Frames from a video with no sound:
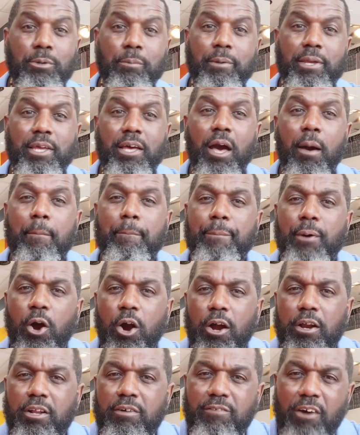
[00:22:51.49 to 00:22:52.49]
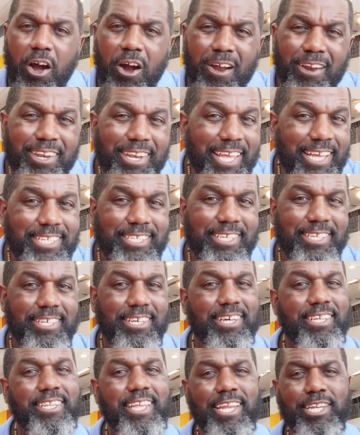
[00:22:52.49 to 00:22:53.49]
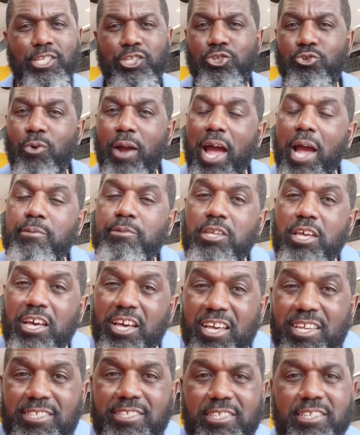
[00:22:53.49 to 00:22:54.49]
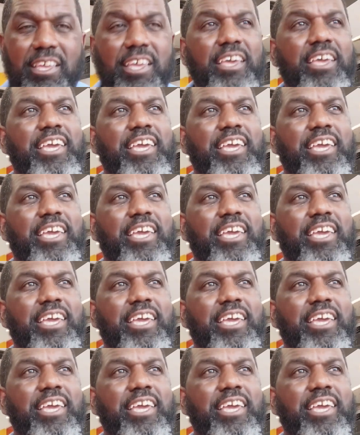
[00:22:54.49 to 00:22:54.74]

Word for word: to become part of our lexicon that describes us